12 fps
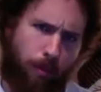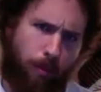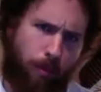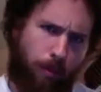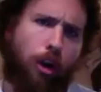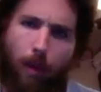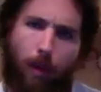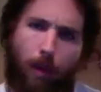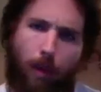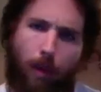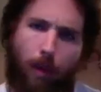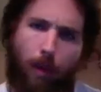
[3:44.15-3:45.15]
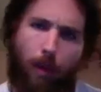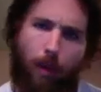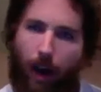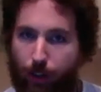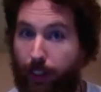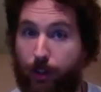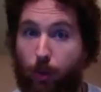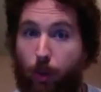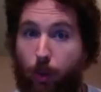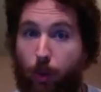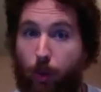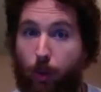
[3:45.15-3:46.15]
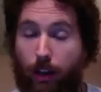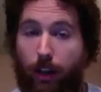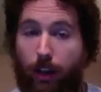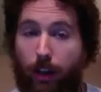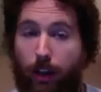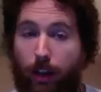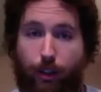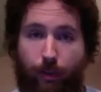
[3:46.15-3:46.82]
the more carbohydrates you'll need as well